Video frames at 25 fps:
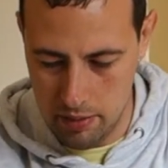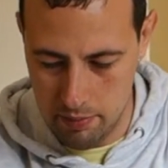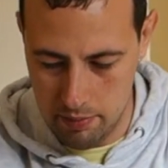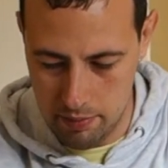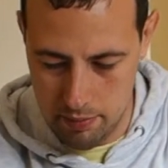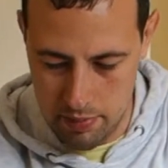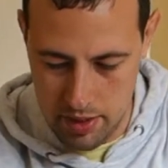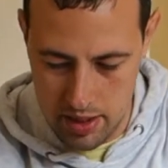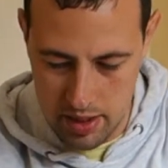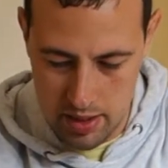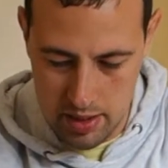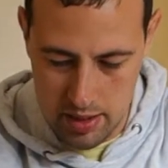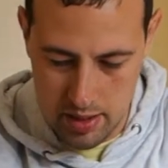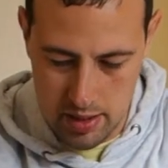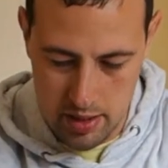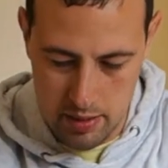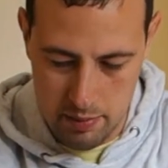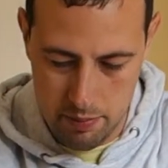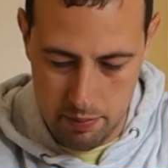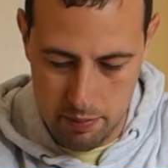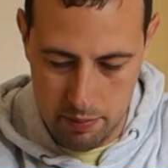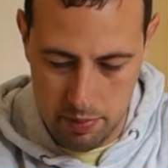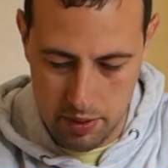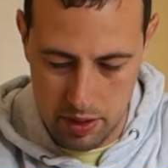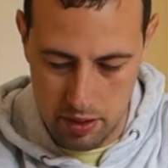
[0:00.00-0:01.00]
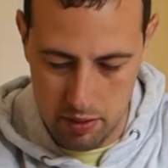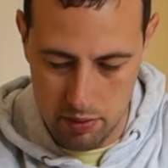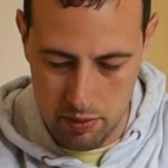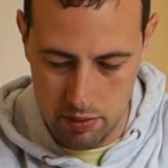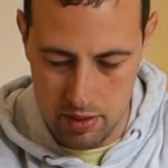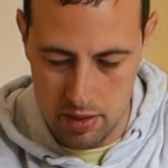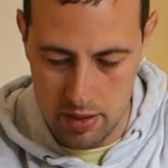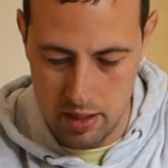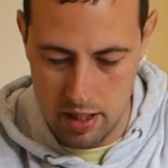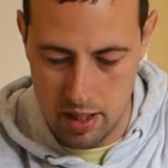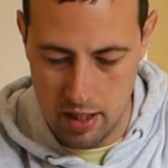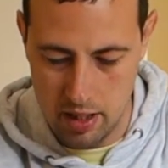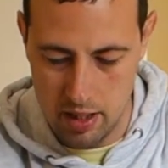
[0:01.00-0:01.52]
bits, because
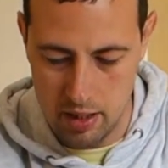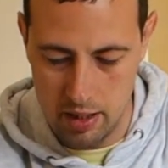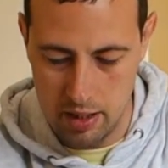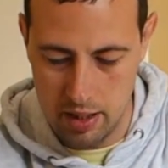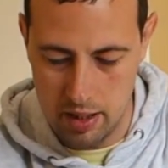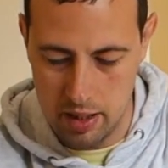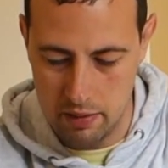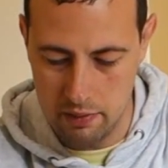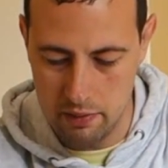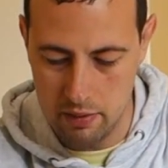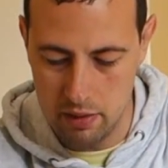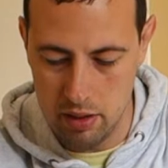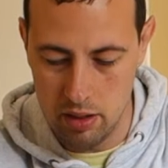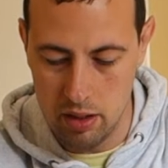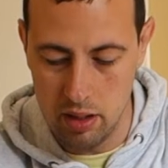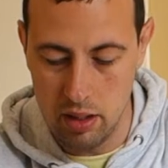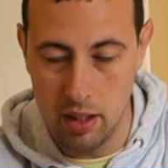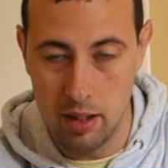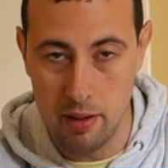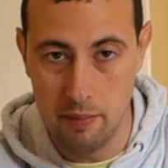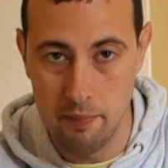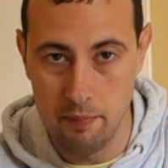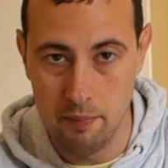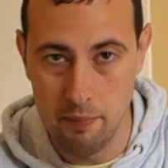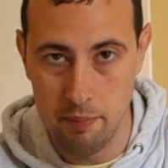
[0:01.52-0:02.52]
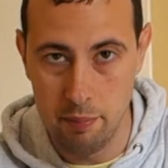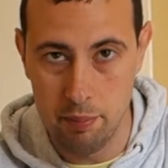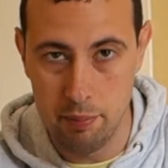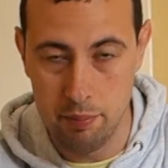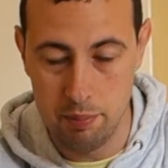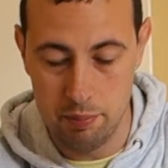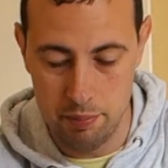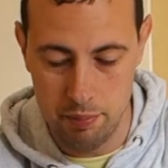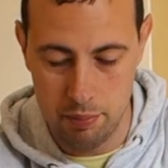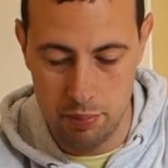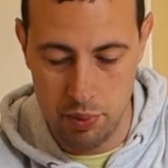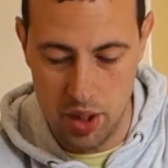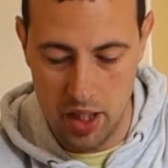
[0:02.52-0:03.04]
then they will
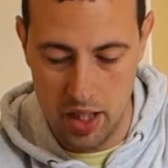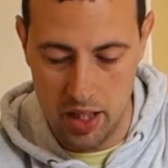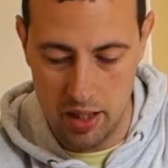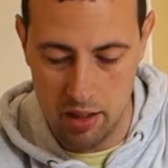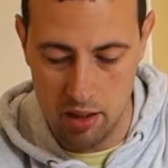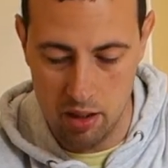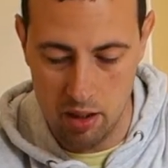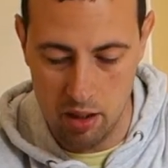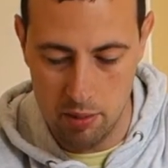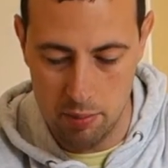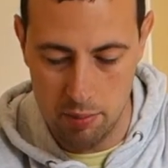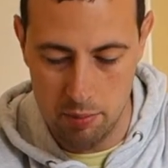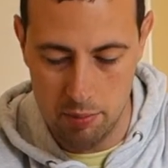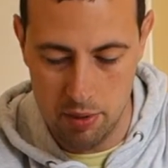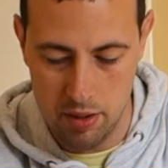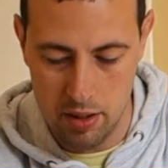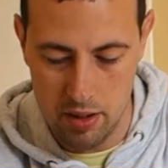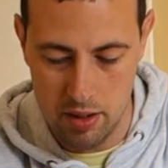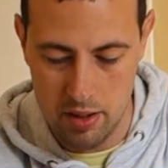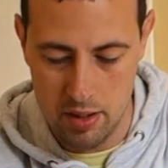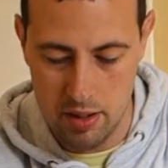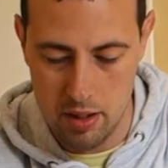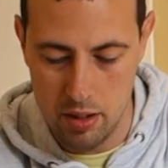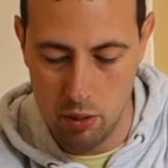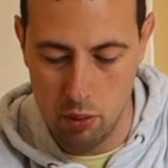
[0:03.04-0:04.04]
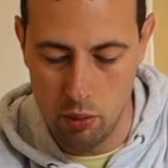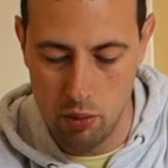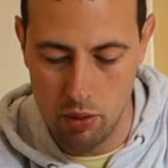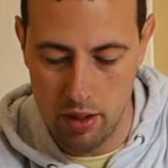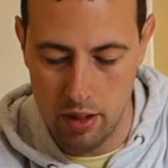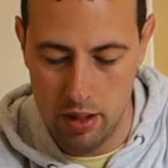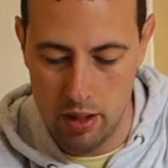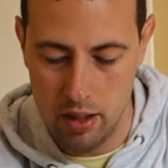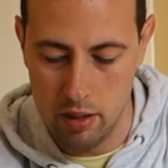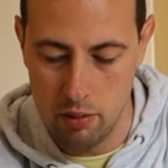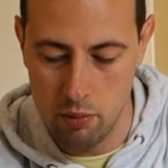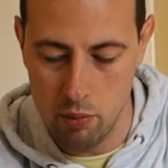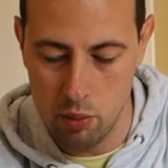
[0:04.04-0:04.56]
break up slower
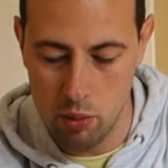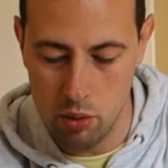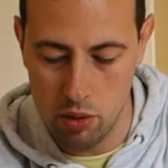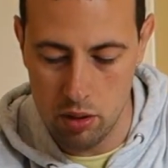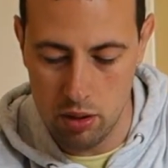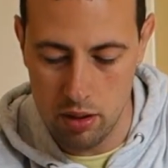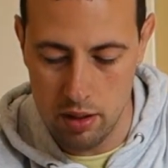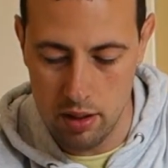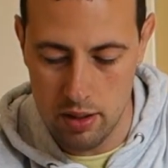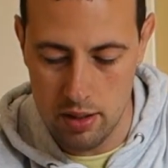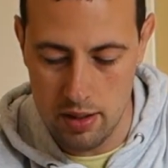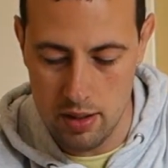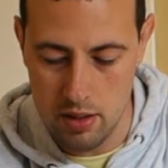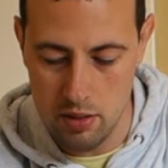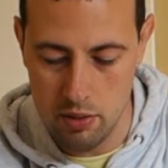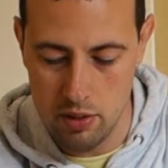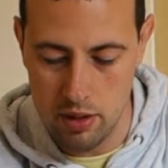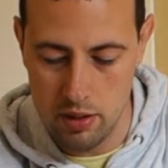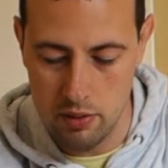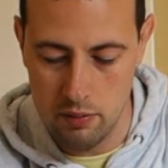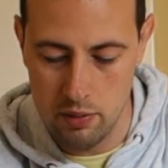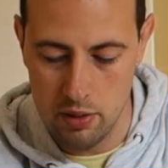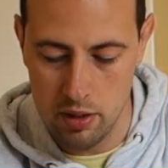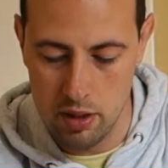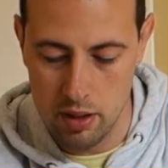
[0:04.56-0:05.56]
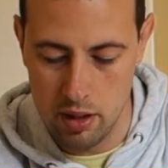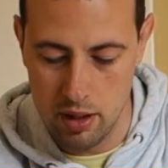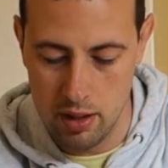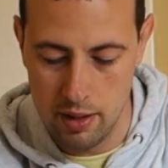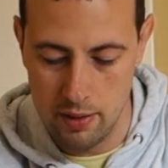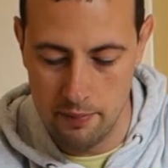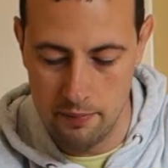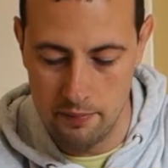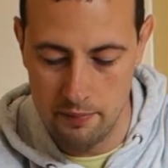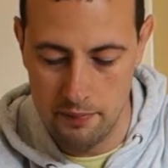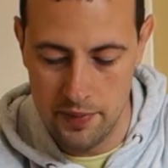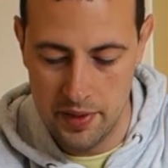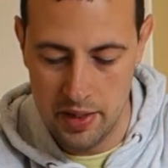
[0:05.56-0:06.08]
in the water, so it will
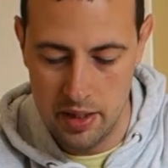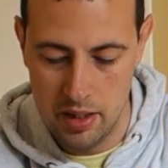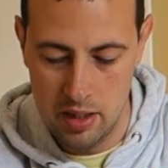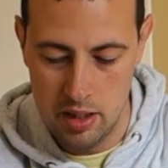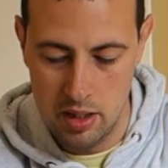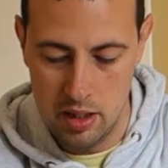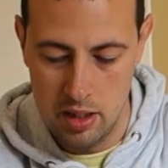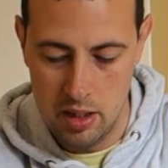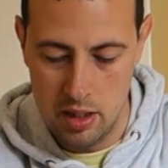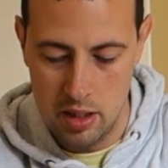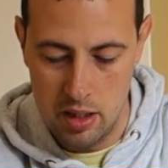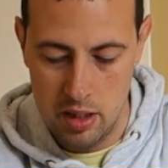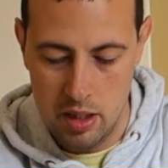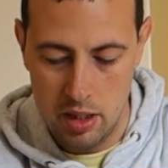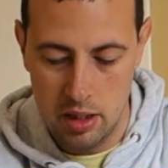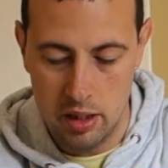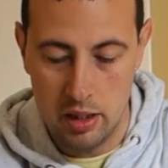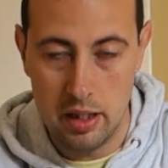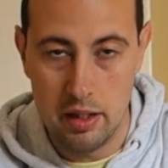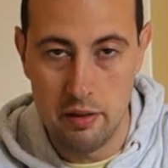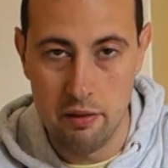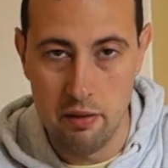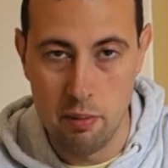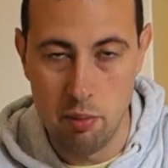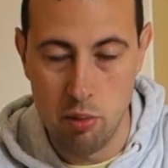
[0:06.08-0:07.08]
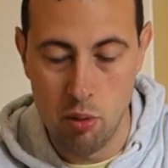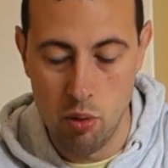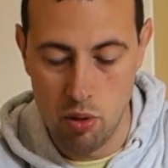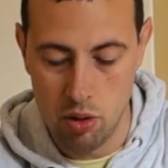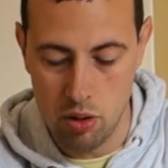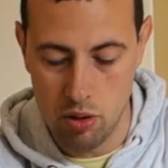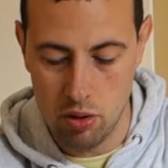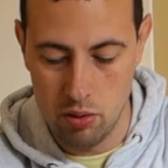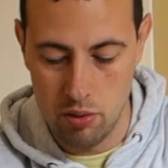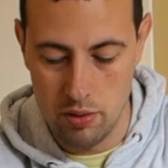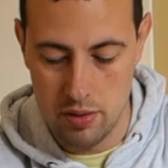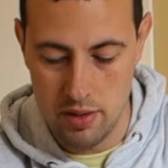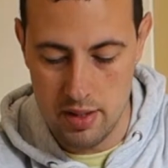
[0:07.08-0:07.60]
give a more
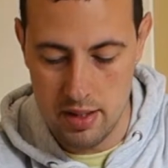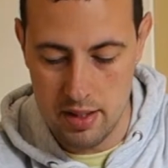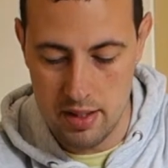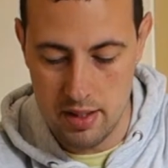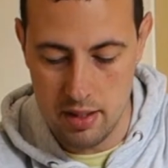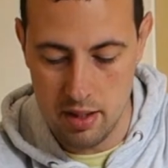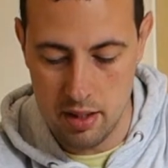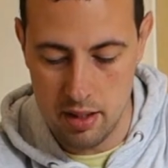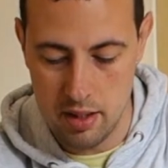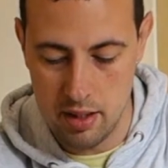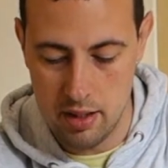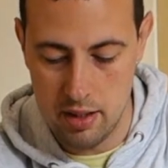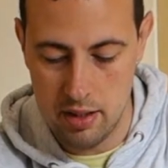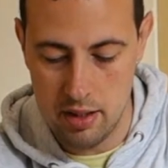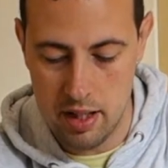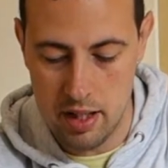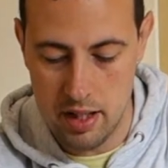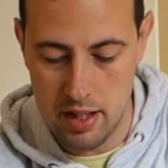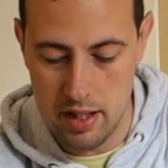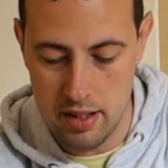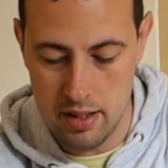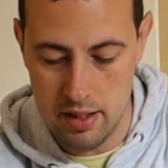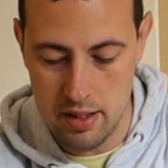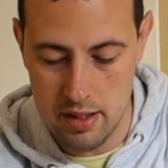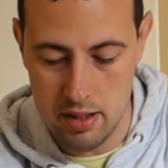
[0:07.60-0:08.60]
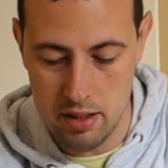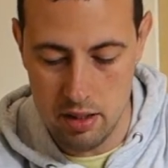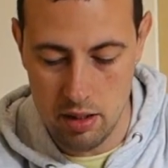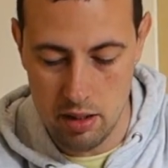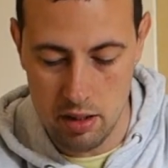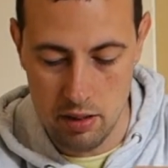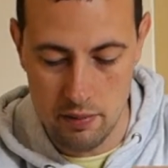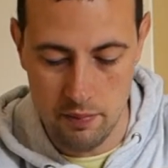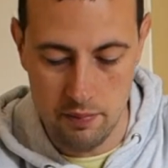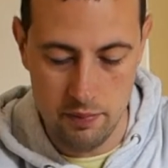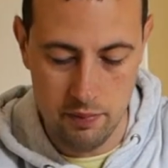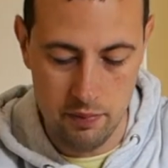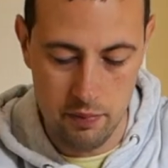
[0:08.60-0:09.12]
consistent taste
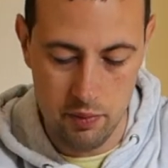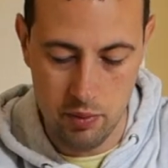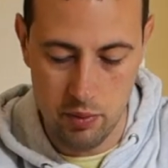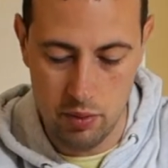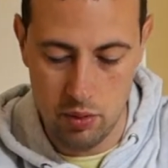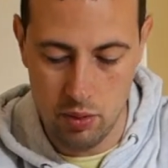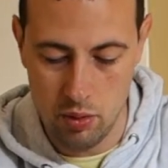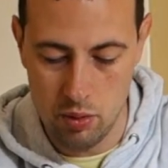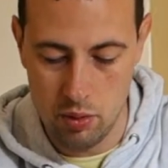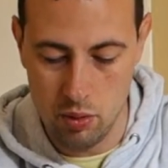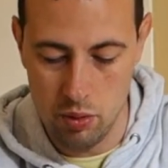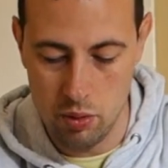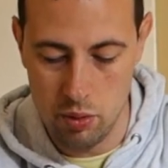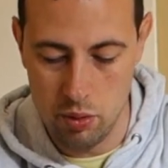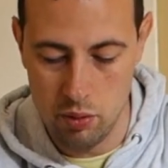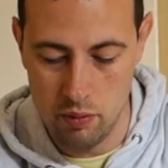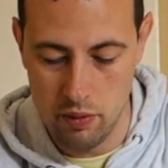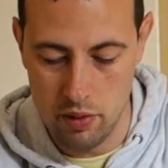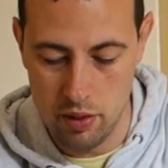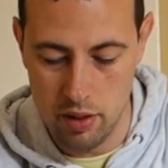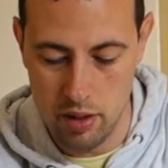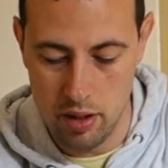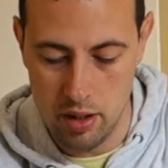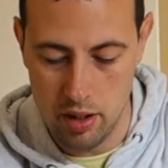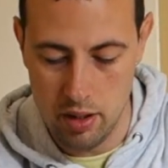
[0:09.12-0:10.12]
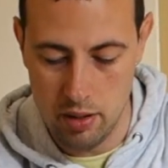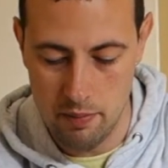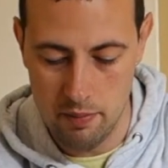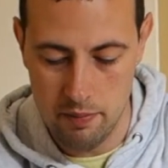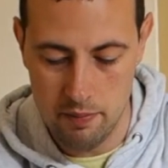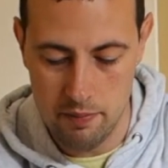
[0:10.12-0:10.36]
all over the